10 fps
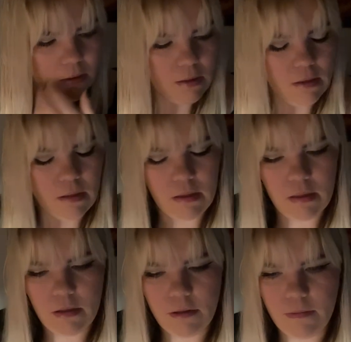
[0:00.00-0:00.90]

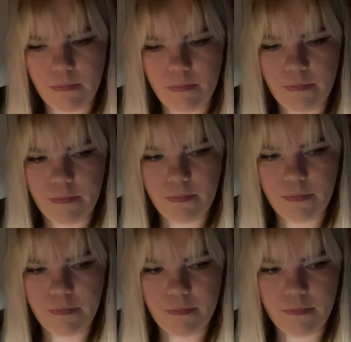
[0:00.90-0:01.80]

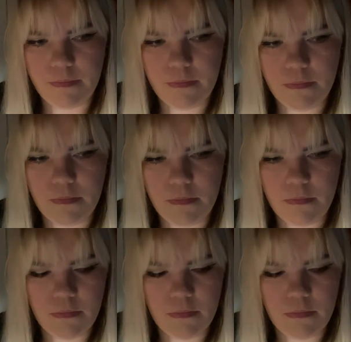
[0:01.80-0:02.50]
Nothing is said.